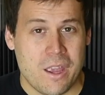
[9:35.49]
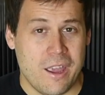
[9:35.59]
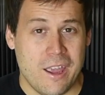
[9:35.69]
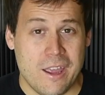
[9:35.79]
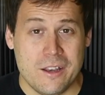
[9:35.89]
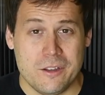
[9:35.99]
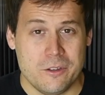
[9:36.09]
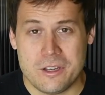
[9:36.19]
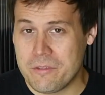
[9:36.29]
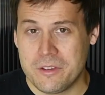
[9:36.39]
And
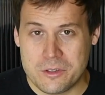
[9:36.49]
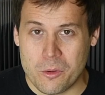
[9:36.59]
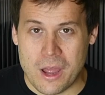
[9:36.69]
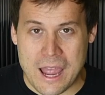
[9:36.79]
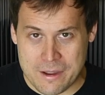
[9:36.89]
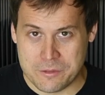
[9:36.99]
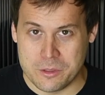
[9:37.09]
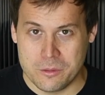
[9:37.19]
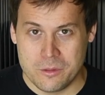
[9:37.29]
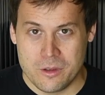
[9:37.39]
you definitely don't have to.